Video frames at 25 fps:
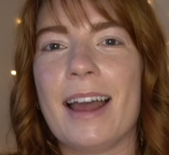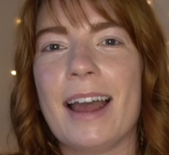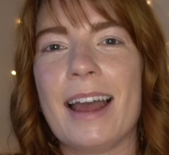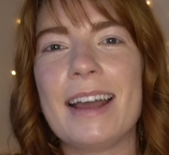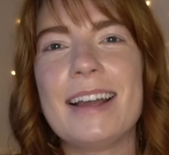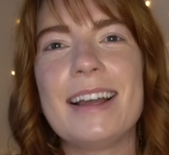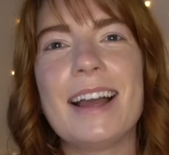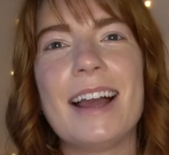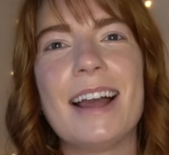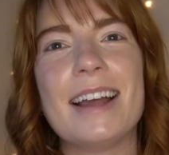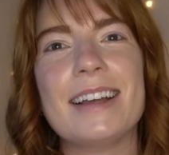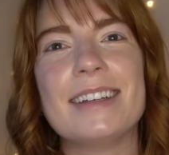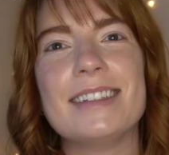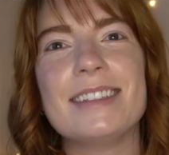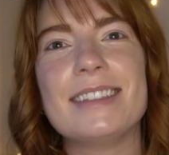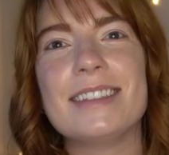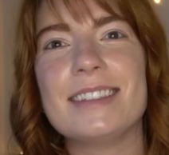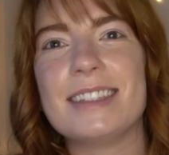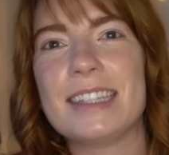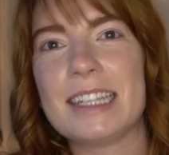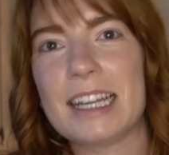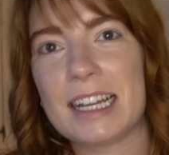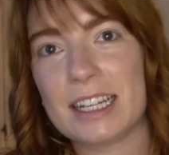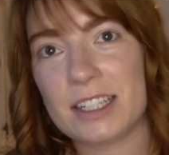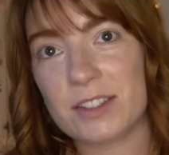Hi guys,
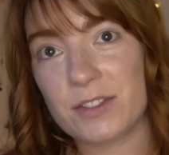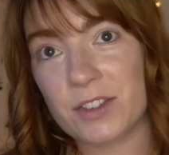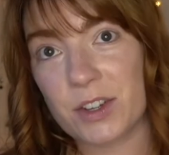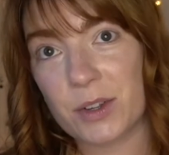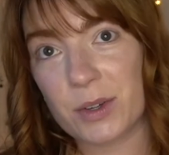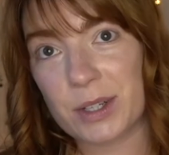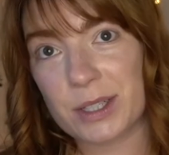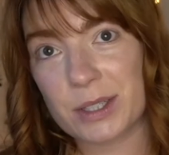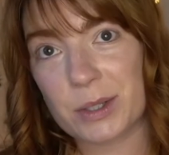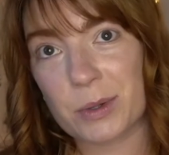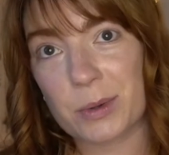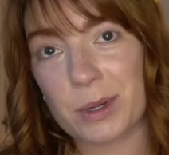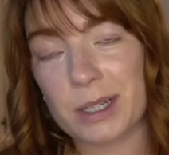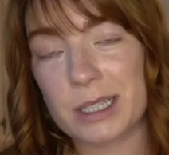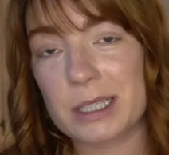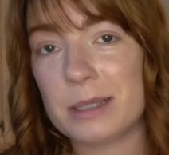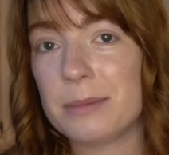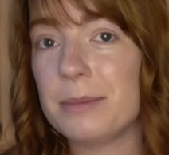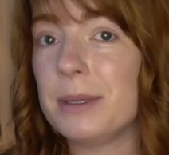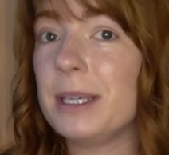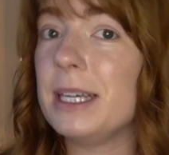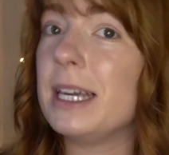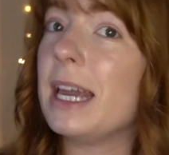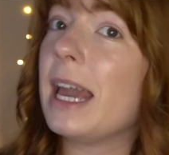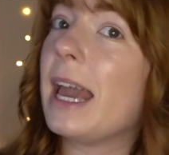today's video is going
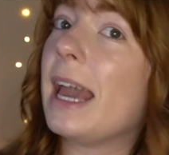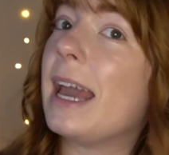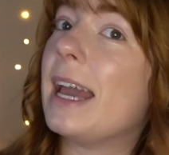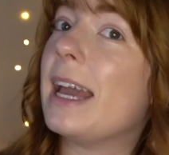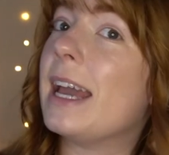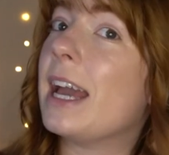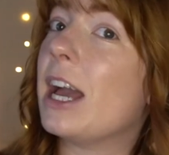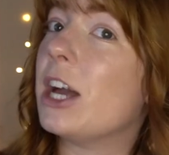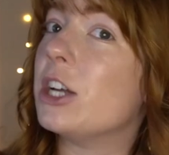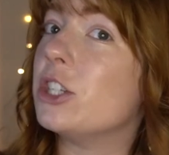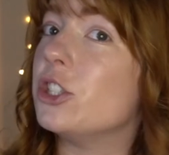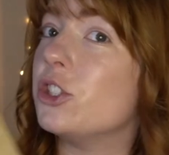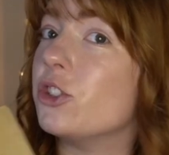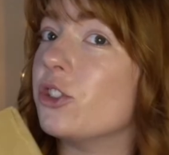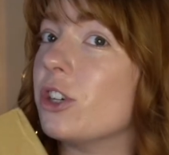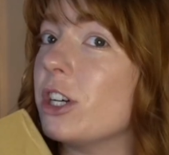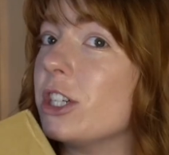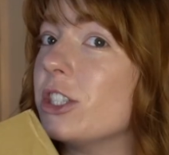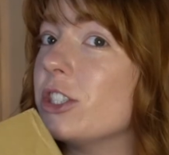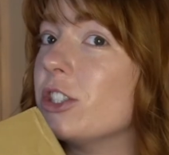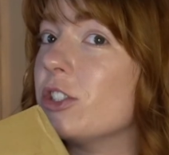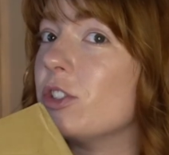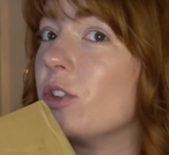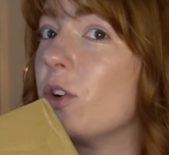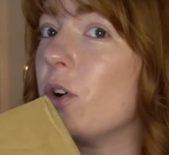to be a
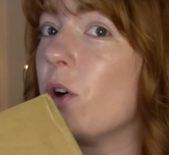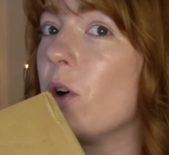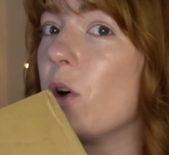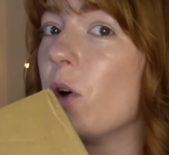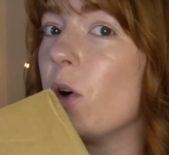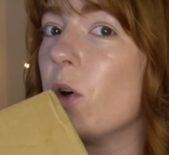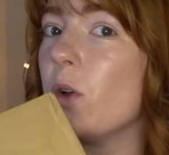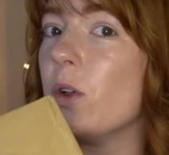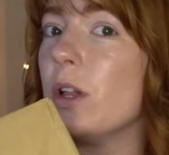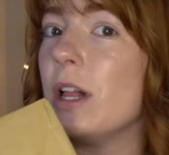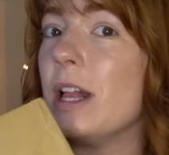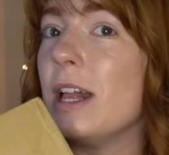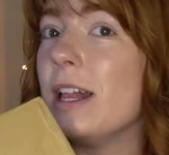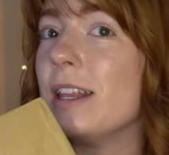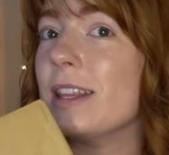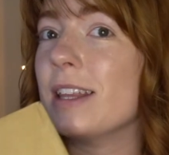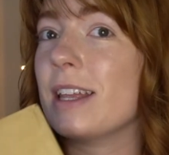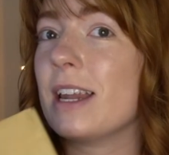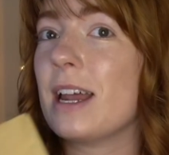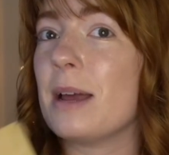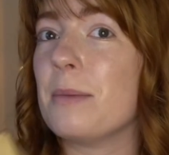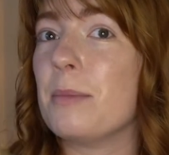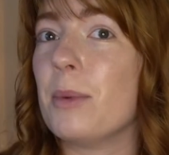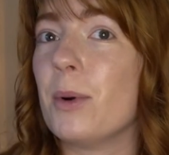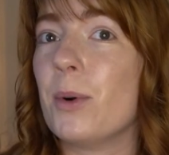drugstore haul
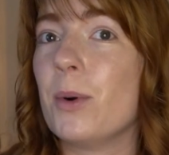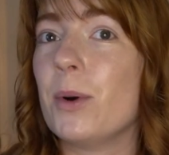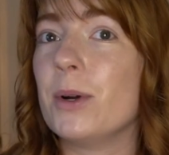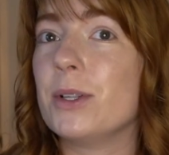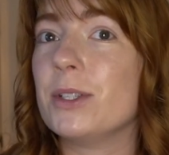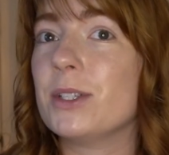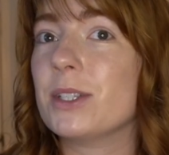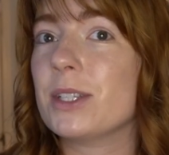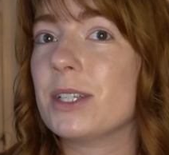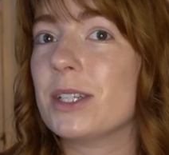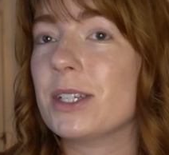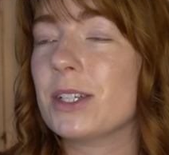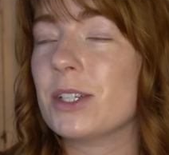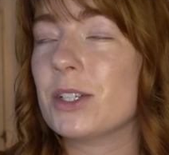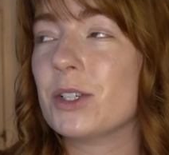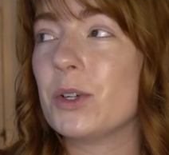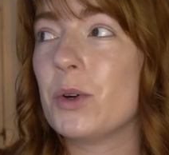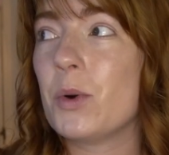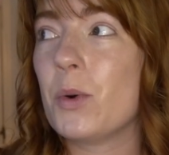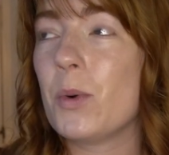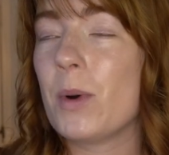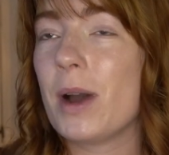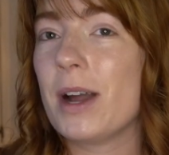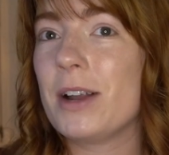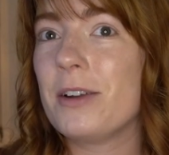that I bought
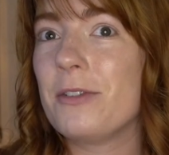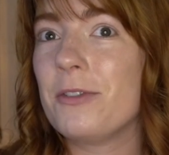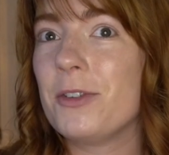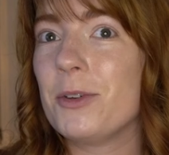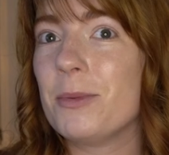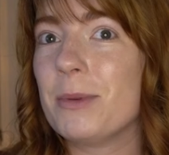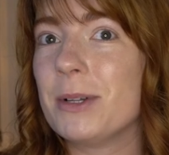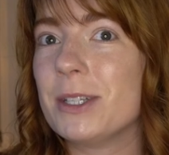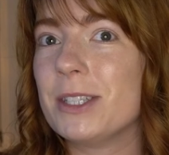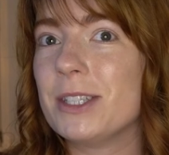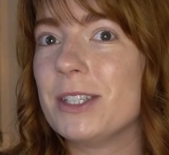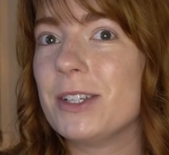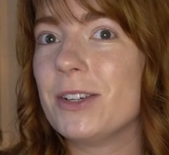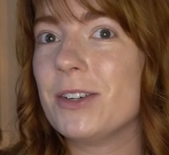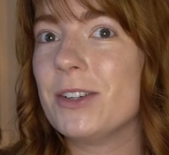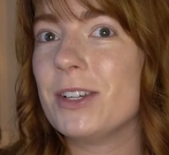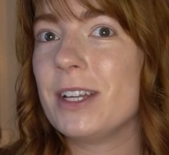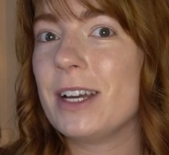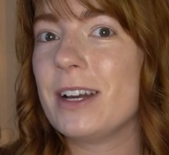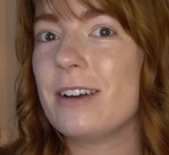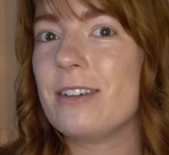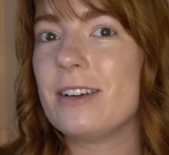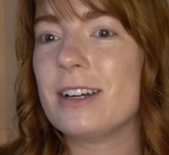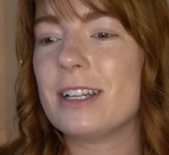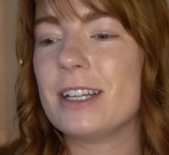quite a few months ago
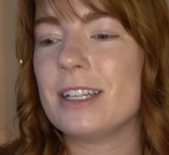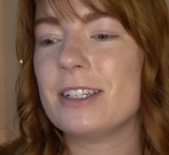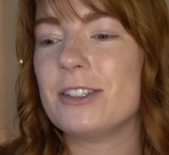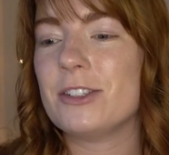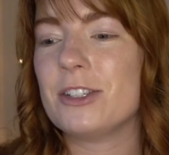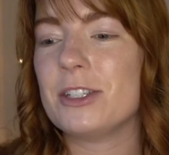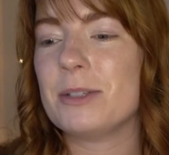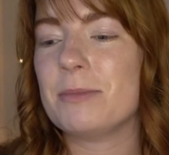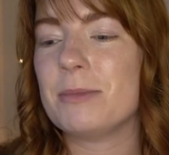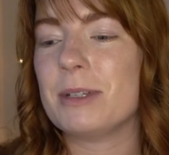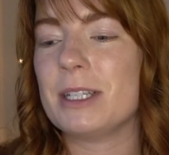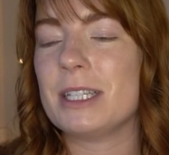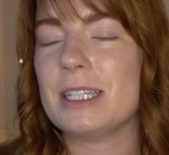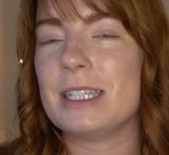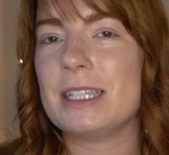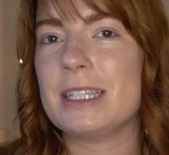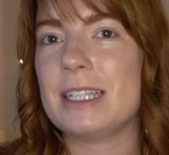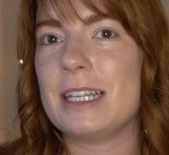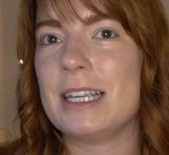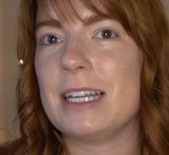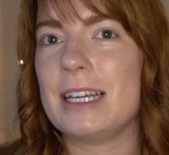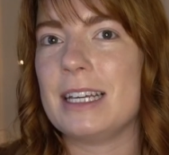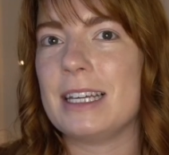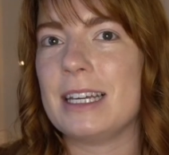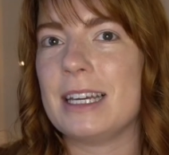now and has just been
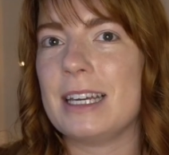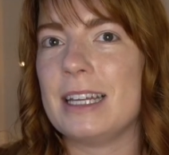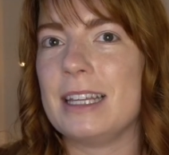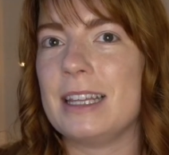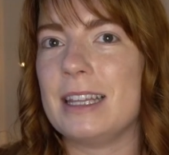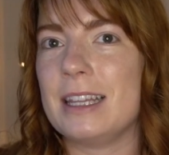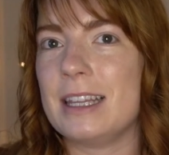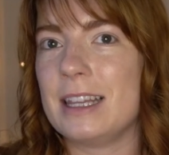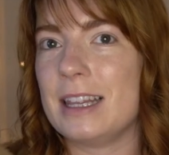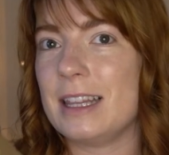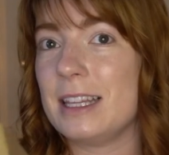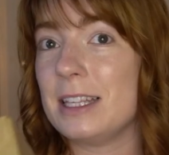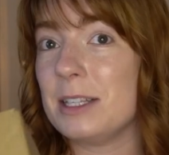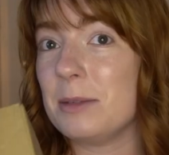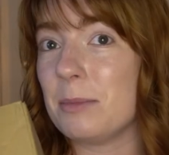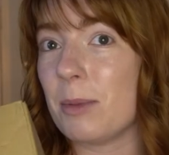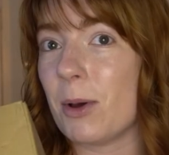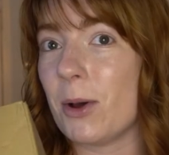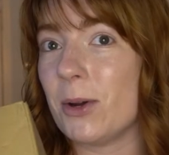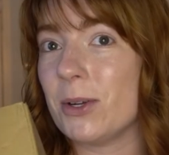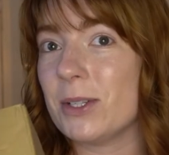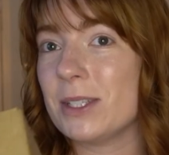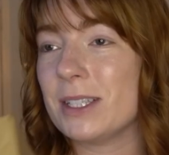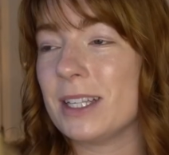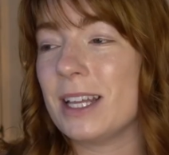sitting in this
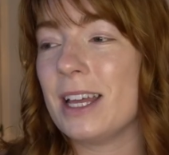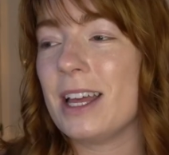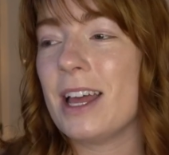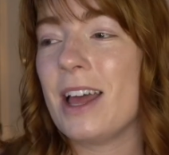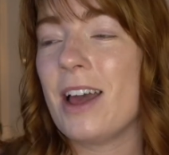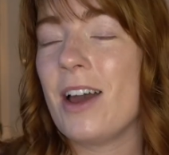box